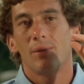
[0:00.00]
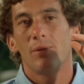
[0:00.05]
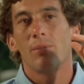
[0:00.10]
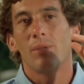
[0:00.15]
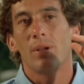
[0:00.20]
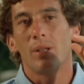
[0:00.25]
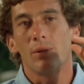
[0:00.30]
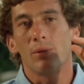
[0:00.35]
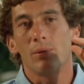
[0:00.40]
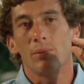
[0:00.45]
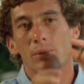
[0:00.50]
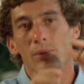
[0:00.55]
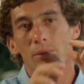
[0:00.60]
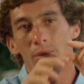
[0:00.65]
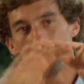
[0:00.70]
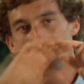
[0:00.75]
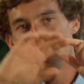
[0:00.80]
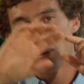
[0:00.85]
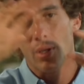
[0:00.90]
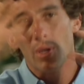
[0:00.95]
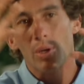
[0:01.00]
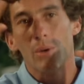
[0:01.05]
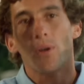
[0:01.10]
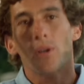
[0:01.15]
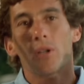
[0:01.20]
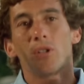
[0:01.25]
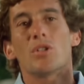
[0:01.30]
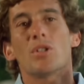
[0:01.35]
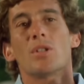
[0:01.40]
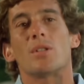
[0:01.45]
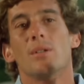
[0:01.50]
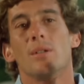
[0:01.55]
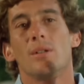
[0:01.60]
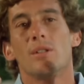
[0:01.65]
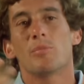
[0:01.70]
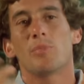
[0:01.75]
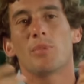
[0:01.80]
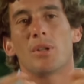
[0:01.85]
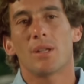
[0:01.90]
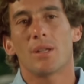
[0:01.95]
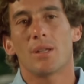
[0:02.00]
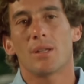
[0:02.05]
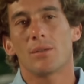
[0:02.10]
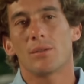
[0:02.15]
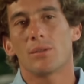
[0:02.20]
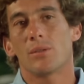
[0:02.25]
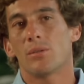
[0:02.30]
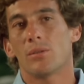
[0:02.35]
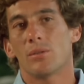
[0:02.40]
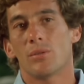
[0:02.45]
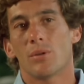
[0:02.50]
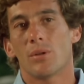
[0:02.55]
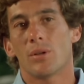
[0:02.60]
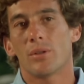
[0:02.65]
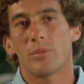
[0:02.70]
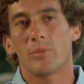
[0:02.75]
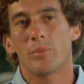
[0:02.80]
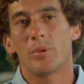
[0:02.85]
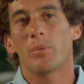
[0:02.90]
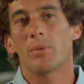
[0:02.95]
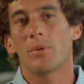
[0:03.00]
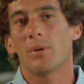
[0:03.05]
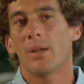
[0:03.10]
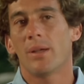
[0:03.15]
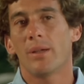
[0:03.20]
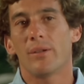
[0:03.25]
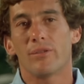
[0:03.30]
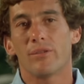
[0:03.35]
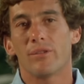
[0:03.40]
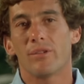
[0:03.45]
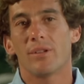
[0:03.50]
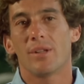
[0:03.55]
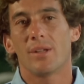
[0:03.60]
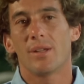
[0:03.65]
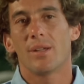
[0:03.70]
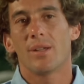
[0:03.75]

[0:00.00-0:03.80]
when you look, generally speaking, to other people's life.